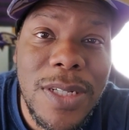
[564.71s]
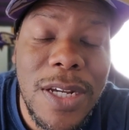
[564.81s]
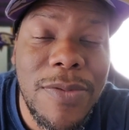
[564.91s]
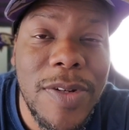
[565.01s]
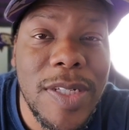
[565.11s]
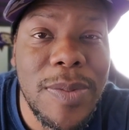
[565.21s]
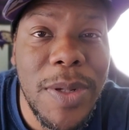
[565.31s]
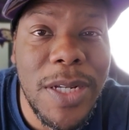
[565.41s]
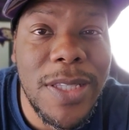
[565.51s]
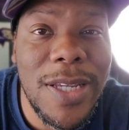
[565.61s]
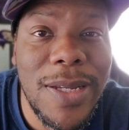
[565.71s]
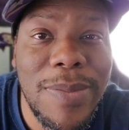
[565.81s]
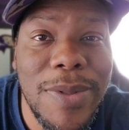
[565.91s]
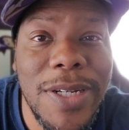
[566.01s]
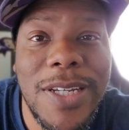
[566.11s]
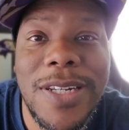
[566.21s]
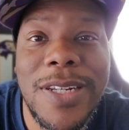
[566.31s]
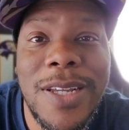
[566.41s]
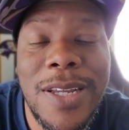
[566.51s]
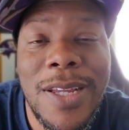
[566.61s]
Never expected, but
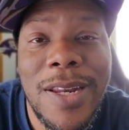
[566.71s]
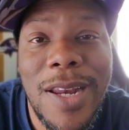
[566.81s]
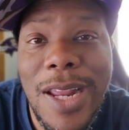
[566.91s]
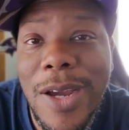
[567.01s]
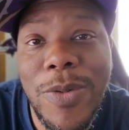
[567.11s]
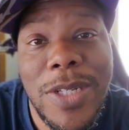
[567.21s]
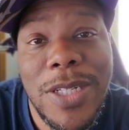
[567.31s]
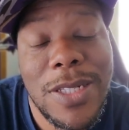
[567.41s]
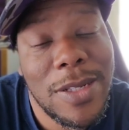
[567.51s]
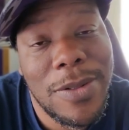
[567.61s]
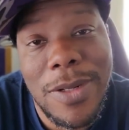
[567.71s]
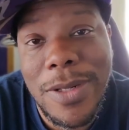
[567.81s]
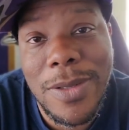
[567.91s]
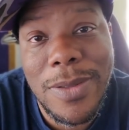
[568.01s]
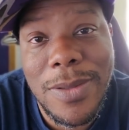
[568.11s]
now we just don't know.